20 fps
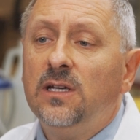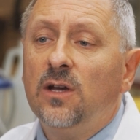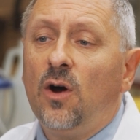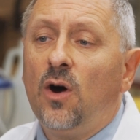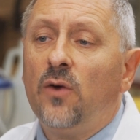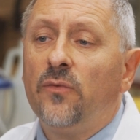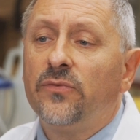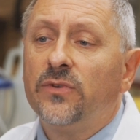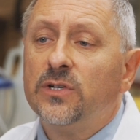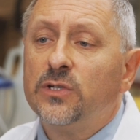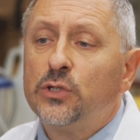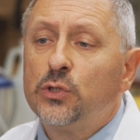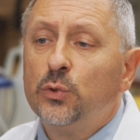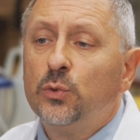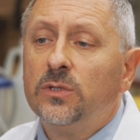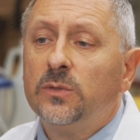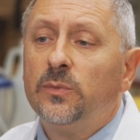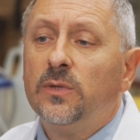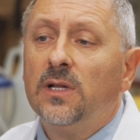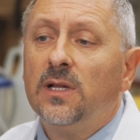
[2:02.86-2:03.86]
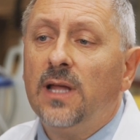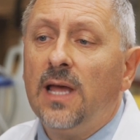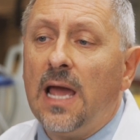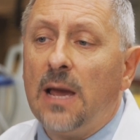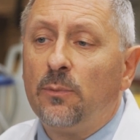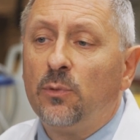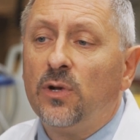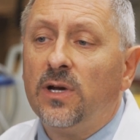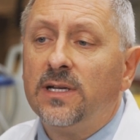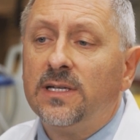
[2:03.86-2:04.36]
of a suitable
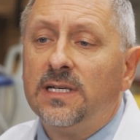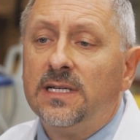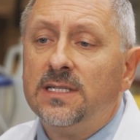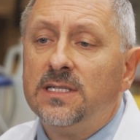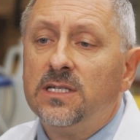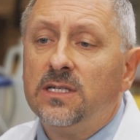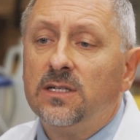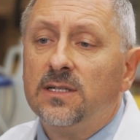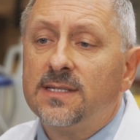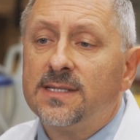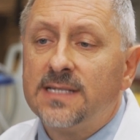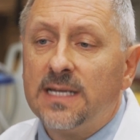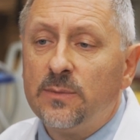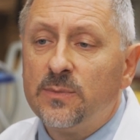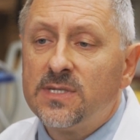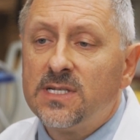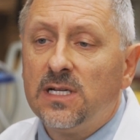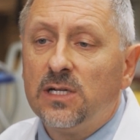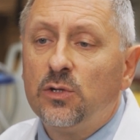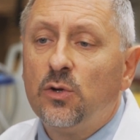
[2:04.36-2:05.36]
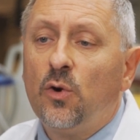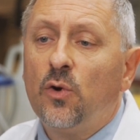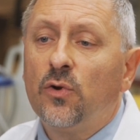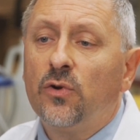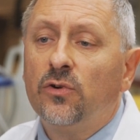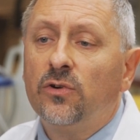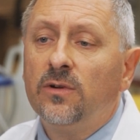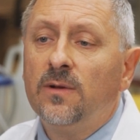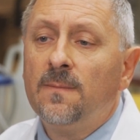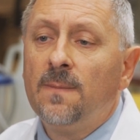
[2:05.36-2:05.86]
haploidentical stem cell
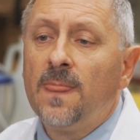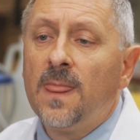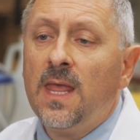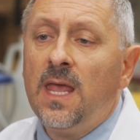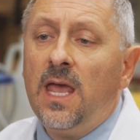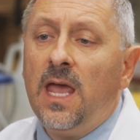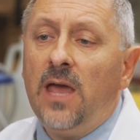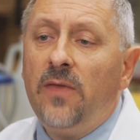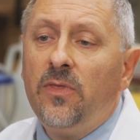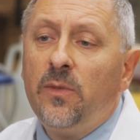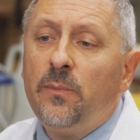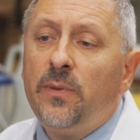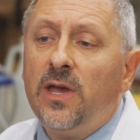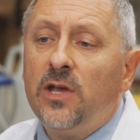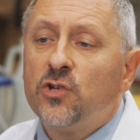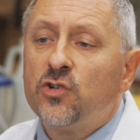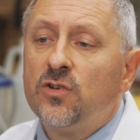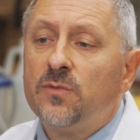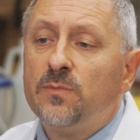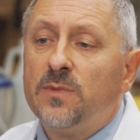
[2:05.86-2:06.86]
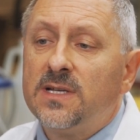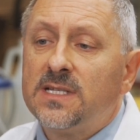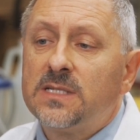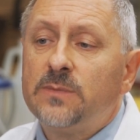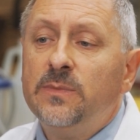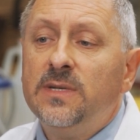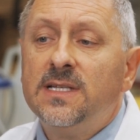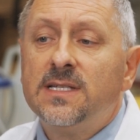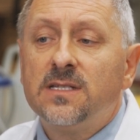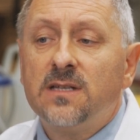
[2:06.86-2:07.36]
donor, and the patient
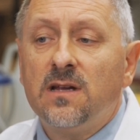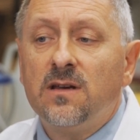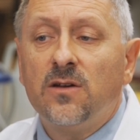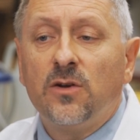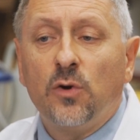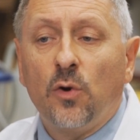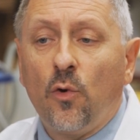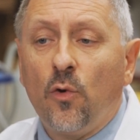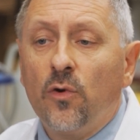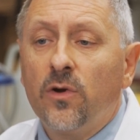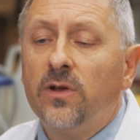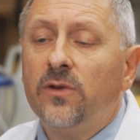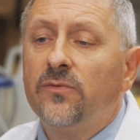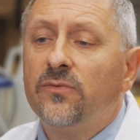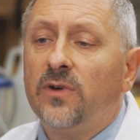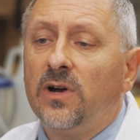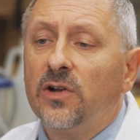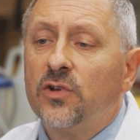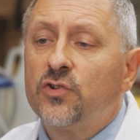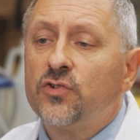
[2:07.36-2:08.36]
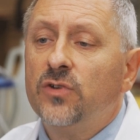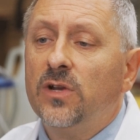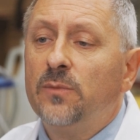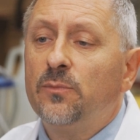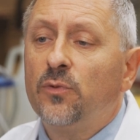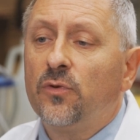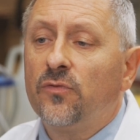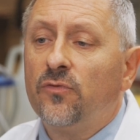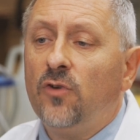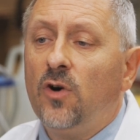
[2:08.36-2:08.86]
must meet standard organ function
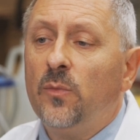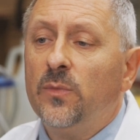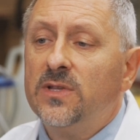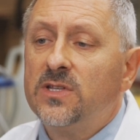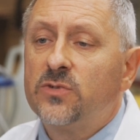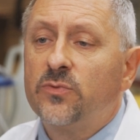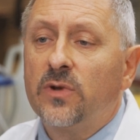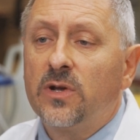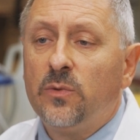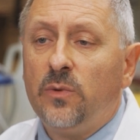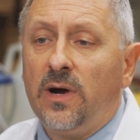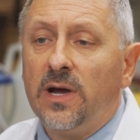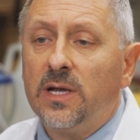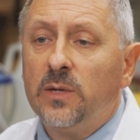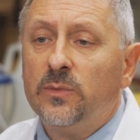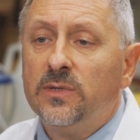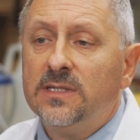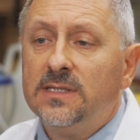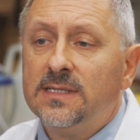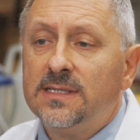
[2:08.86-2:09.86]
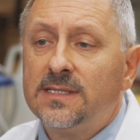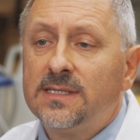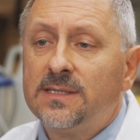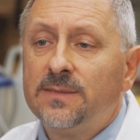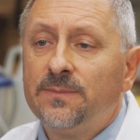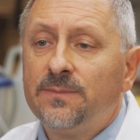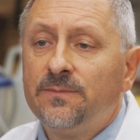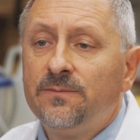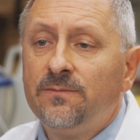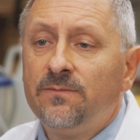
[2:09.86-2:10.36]
and performance requirements.
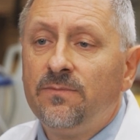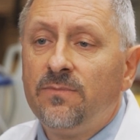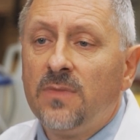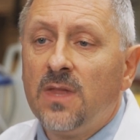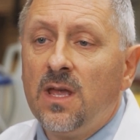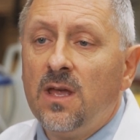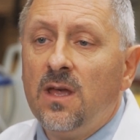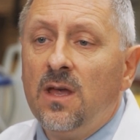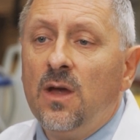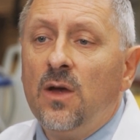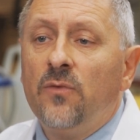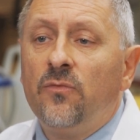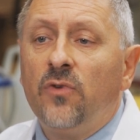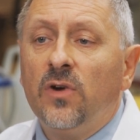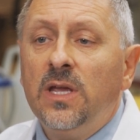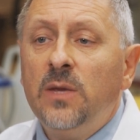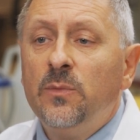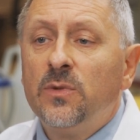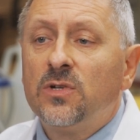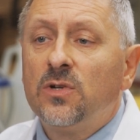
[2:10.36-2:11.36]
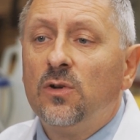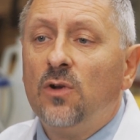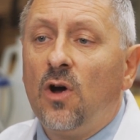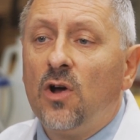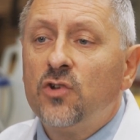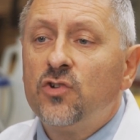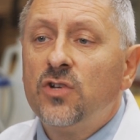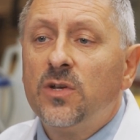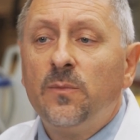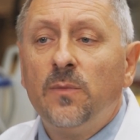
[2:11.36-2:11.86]
For
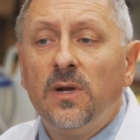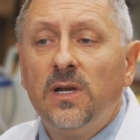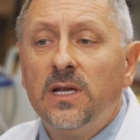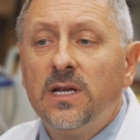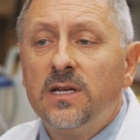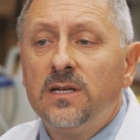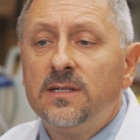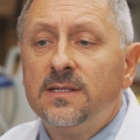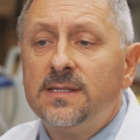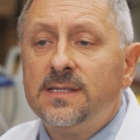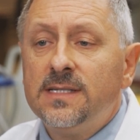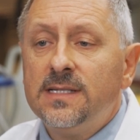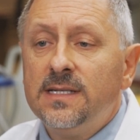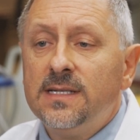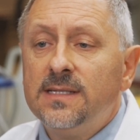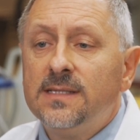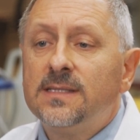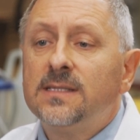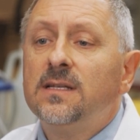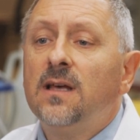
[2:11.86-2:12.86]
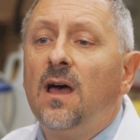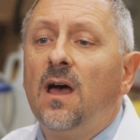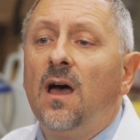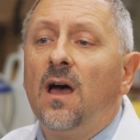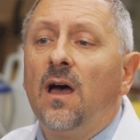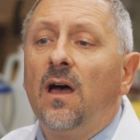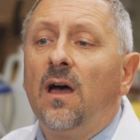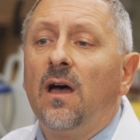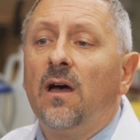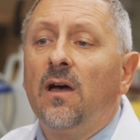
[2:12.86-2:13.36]
hematologic malignancies,
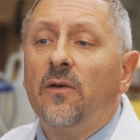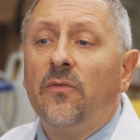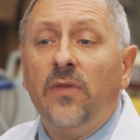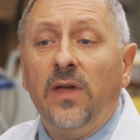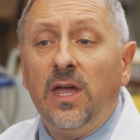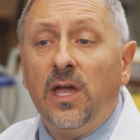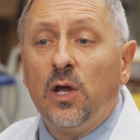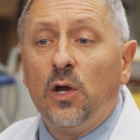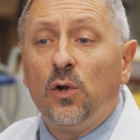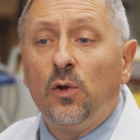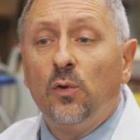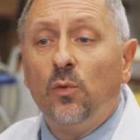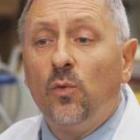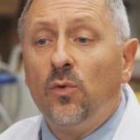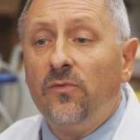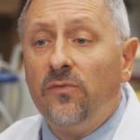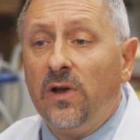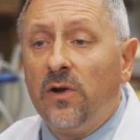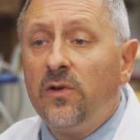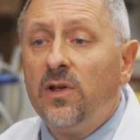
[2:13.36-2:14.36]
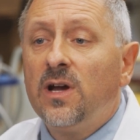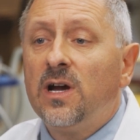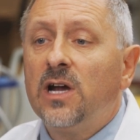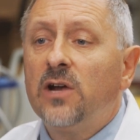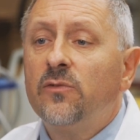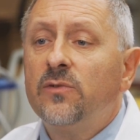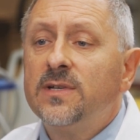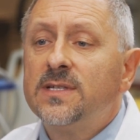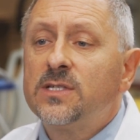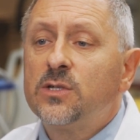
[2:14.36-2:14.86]
they include very high
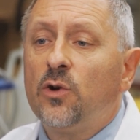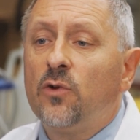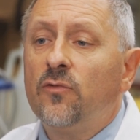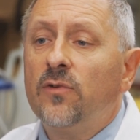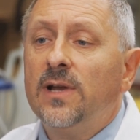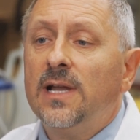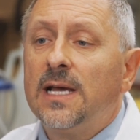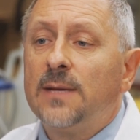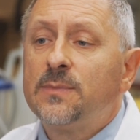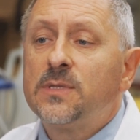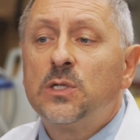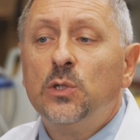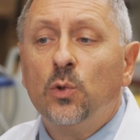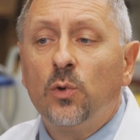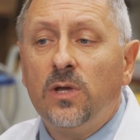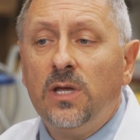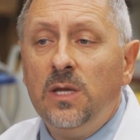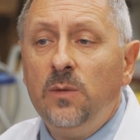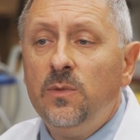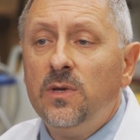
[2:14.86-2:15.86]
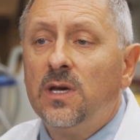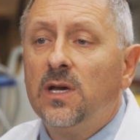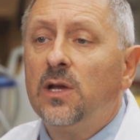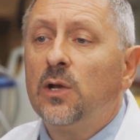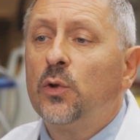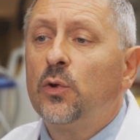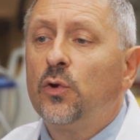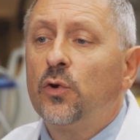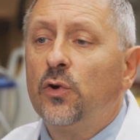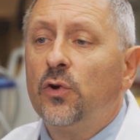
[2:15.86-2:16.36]
risk or relapsed leukemia
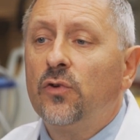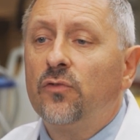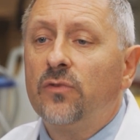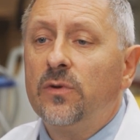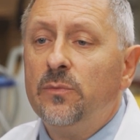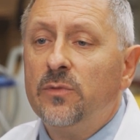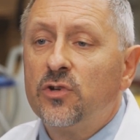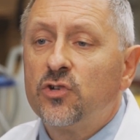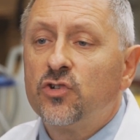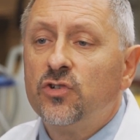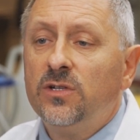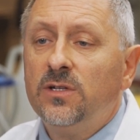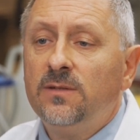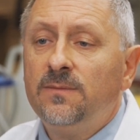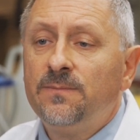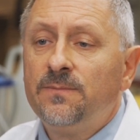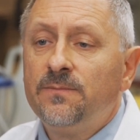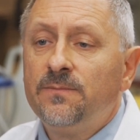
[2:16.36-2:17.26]
and current remission,